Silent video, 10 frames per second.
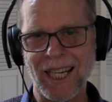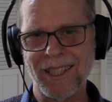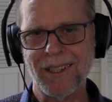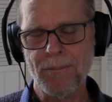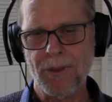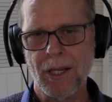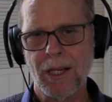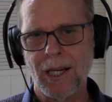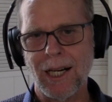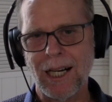And
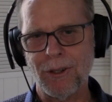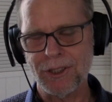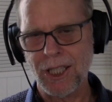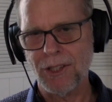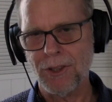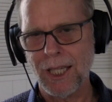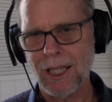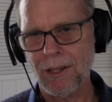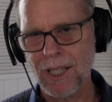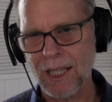I was only
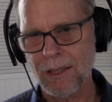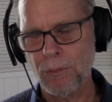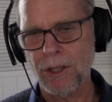thinking of that